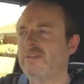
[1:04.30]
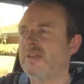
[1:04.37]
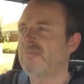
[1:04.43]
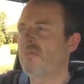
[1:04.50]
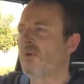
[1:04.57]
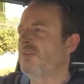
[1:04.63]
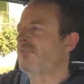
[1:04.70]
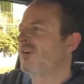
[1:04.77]
in
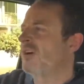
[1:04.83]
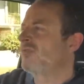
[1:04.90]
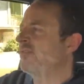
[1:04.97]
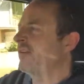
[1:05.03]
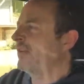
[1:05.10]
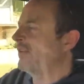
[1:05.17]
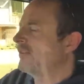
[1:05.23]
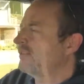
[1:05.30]
modified
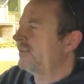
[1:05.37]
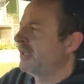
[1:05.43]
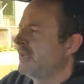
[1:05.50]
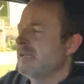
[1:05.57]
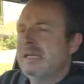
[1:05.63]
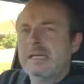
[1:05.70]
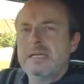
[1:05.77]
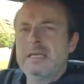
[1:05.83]
Fiats. In
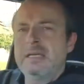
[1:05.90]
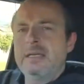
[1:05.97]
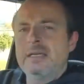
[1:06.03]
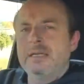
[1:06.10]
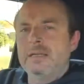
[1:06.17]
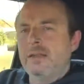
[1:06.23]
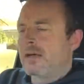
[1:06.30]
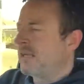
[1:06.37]

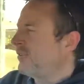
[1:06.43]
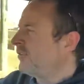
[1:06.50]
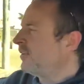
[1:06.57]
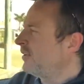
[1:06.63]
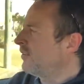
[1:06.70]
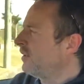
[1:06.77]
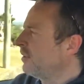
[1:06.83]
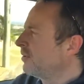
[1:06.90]

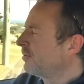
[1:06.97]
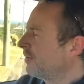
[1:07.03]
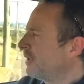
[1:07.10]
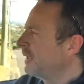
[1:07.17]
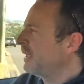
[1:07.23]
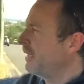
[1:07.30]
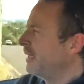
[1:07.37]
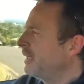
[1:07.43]

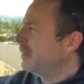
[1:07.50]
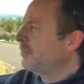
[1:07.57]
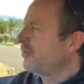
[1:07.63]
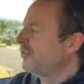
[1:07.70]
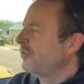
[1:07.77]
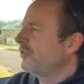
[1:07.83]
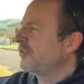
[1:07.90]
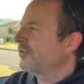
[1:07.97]
1963 he
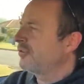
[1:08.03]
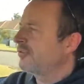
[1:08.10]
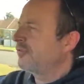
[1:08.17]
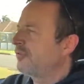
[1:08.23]
produced the